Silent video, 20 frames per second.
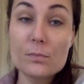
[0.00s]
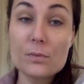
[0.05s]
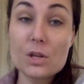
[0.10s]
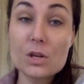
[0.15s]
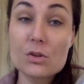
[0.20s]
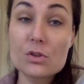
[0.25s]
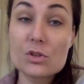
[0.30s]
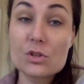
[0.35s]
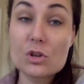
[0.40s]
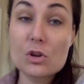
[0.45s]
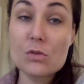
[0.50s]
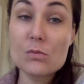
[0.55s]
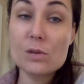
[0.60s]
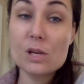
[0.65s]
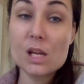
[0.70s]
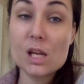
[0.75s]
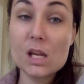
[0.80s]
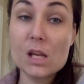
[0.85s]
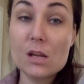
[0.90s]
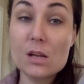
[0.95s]
There's so
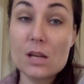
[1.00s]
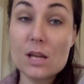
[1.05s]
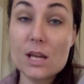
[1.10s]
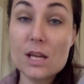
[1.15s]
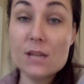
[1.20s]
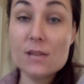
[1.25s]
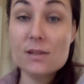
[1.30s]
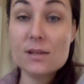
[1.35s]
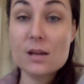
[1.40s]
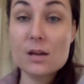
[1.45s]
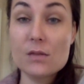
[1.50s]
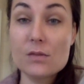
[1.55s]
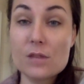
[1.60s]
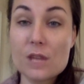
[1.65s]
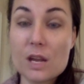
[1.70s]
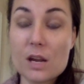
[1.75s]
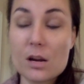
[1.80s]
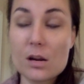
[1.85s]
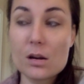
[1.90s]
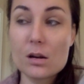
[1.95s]
many kids out
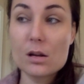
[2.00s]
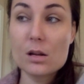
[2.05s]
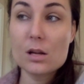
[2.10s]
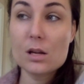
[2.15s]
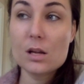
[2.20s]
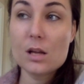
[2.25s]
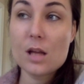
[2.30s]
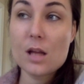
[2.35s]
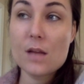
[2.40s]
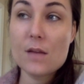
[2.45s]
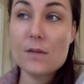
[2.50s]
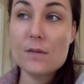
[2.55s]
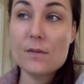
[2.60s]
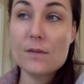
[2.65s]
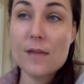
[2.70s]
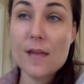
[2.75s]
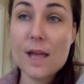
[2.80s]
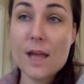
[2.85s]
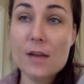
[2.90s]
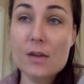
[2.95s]
there
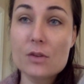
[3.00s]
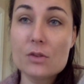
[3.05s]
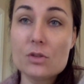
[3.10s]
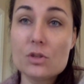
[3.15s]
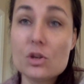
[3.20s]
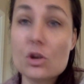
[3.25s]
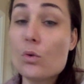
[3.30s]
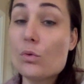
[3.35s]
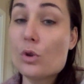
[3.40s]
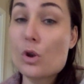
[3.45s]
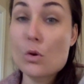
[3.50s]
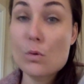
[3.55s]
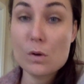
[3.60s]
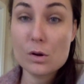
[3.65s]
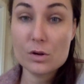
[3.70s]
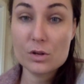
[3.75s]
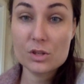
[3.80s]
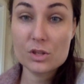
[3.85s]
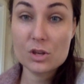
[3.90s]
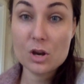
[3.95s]
that don't know
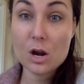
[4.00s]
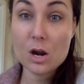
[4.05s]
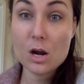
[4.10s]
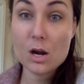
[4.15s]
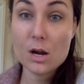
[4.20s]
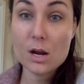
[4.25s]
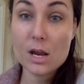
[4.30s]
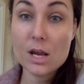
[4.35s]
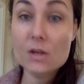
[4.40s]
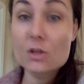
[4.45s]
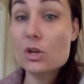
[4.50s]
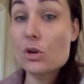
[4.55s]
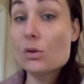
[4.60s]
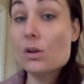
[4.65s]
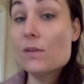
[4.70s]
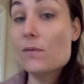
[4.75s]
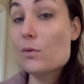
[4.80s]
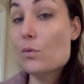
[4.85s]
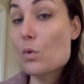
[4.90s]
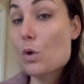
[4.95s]
where to start and
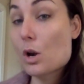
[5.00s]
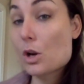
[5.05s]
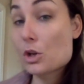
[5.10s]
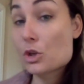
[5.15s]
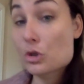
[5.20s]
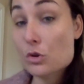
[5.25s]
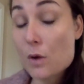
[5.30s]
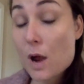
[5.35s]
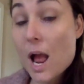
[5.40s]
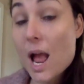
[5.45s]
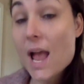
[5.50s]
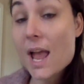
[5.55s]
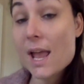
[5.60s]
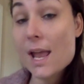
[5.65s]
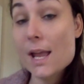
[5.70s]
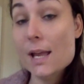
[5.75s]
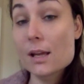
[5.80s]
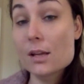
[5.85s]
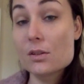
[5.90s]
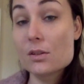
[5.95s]
don't even want to
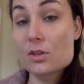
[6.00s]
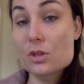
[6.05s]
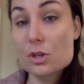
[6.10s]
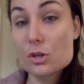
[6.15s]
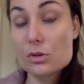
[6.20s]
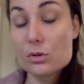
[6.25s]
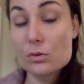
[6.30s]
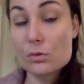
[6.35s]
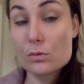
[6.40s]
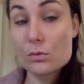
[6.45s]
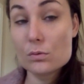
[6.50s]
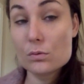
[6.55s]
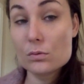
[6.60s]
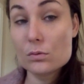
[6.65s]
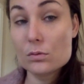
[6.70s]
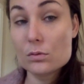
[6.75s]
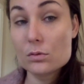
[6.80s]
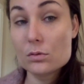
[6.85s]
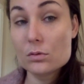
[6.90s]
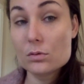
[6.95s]
try to
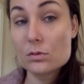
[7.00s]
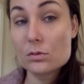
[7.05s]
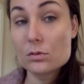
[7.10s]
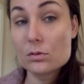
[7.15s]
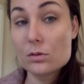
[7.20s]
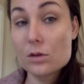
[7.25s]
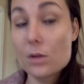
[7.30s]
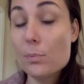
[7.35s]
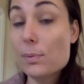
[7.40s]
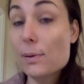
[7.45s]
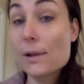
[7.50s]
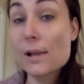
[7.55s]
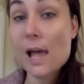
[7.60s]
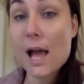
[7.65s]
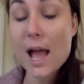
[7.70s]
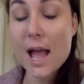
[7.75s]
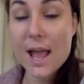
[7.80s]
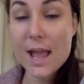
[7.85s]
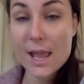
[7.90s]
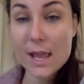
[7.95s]

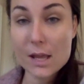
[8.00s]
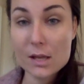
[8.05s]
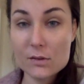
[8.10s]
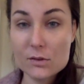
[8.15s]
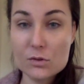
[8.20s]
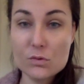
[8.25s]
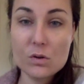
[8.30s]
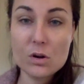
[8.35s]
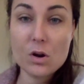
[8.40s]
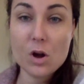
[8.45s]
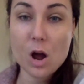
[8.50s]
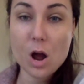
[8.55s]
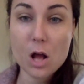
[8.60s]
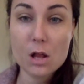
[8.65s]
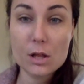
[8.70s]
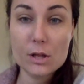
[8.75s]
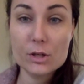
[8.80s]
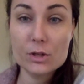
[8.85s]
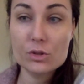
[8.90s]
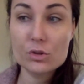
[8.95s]
apply to a
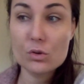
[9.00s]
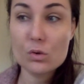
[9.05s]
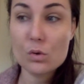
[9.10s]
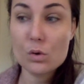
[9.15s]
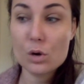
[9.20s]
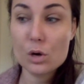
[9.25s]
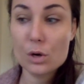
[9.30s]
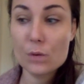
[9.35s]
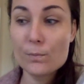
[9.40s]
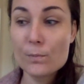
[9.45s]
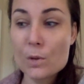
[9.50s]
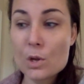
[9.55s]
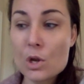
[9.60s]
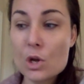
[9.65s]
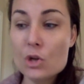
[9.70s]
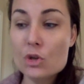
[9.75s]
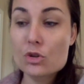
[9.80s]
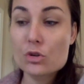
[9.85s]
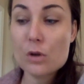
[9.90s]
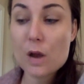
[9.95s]
college or
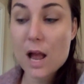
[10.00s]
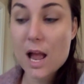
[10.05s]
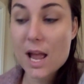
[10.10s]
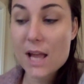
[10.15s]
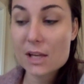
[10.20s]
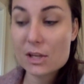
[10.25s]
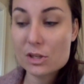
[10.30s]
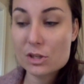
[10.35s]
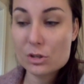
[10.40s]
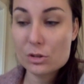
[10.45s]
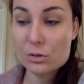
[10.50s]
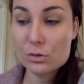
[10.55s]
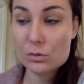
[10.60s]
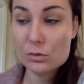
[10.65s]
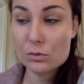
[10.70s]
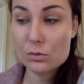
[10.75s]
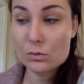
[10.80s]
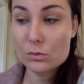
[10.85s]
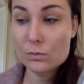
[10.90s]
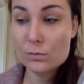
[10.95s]
try
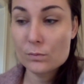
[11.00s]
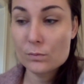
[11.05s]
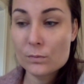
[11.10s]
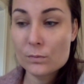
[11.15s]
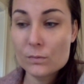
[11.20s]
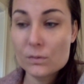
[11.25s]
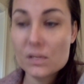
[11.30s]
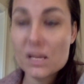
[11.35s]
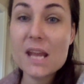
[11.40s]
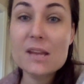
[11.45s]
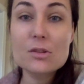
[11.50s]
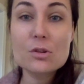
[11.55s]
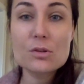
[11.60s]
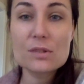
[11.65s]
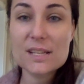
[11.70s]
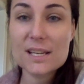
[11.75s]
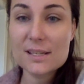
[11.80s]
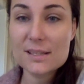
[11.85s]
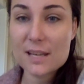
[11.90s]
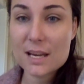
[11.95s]
to take
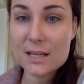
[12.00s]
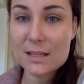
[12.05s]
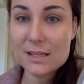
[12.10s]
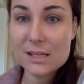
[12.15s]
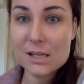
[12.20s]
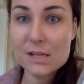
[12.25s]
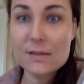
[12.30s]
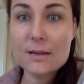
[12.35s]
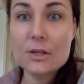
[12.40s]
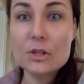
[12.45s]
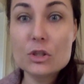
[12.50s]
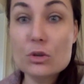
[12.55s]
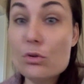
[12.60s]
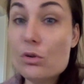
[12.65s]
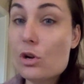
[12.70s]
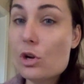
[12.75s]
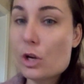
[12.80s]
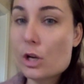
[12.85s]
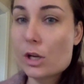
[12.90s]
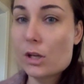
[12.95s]
those SATs and
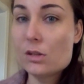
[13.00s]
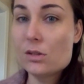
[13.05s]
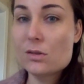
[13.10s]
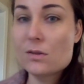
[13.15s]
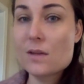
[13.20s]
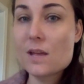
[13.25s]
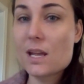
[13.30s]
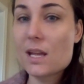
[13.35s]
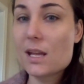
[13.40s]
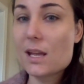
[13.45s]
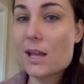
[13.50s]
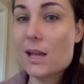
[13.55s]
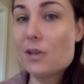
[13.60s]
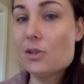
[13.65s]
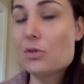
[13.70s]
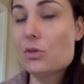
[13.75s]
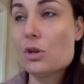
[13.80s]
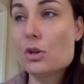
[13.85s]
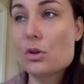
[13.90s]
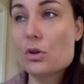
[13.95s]
do good so they can
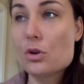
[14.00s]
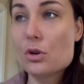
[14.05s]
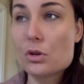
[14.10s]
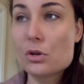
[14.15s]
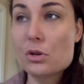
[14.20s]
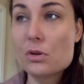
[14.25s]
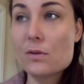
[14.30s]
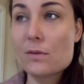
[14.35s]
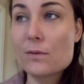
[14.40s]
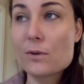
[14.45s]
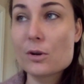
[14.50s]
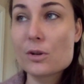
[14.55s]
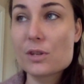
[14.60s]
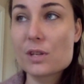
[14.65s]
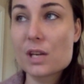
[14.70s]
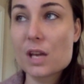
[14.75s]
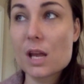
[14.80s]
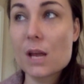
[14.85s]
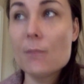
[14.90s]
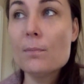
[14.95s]
get to good
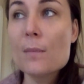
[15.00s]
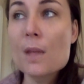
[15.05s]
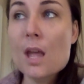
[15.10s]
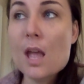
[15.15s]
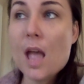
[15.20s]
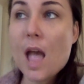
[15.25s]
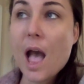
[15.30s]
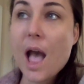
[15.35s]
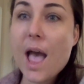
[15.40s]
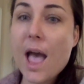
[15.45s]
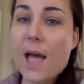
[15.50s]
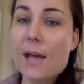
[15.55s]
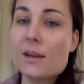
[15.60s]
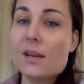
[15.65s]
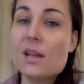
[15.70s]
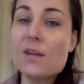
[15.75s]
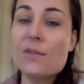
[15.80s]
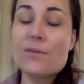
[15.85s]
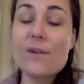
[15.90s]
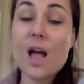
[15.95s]
university.
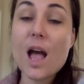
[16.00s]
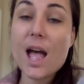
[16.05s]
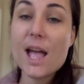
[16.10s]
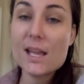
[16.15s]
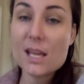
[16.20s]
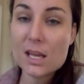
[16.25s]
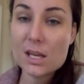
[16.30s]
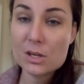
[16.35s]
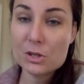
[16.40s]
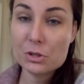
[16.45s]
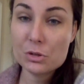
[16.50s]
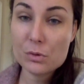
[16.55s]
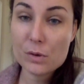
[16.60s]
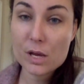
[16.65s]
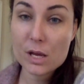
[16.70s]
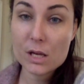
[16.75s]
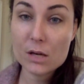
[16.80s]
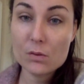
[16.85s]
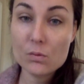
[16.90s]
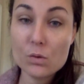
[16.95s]
And if I can do
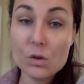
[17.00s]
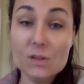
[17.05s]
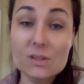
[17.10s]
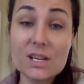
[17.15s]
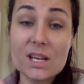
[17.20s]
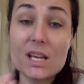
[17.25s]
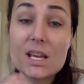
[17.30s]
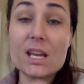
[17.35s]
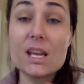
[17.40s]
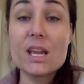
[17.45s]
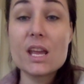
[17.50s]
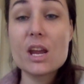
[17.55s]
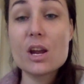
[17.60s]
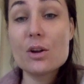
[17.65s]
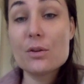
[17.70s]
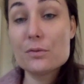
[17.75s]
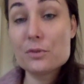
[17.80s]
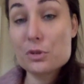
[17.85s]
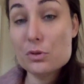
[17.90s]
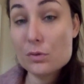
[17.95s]
it while taking
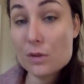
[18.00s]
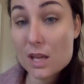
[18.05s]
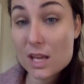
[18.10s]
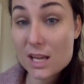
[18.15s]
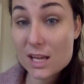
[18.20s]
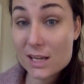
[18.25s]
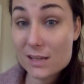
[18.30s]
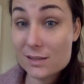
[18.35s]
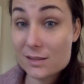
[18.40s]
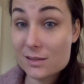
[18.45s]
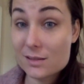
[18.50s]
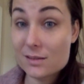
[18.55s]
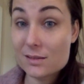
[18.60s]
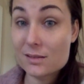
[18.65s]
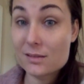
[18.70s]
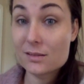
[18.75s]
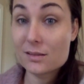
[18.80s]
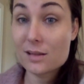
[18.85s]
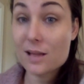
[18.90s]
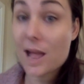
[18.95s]
care of two kids
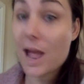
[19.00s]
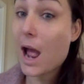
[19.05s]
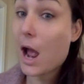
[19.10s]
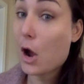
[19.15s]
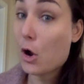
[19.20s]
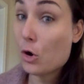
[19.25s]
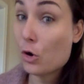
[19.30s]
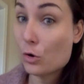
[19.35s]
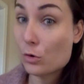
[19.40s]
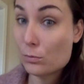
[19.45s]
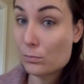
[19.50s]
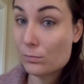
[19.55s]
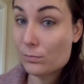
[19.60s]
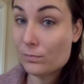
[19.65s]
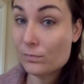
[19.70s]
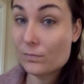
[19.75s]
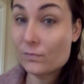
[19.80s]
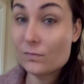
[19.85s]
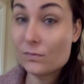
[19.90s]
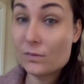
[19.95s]
at home,
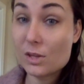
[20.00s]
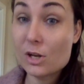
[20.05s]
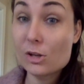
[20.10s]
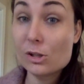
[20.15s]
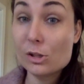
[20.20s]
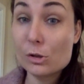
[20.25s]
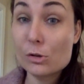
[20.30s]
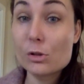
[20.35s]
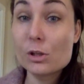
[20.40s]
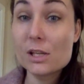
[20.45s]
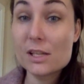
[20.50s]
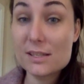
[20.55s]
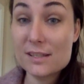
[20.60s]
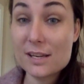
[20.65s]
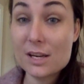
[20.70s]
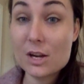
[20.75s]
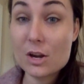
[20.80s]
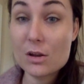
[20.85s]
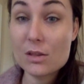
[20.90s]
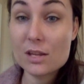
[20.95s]
they're literally
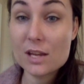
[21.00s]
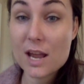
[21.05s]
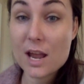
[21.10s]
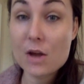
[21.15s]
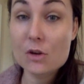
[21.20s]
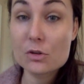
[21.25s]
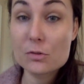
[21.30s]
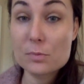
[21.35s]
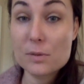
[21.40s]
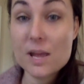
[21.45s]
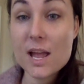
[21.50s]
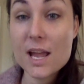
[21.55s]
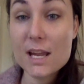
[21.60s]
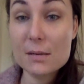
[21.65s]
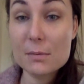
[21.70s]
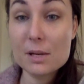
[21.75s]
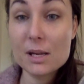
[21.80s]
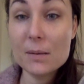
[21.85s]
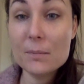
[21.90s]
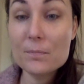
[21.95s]
sitting on the couch
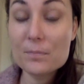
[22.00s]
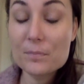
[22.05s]
behind me.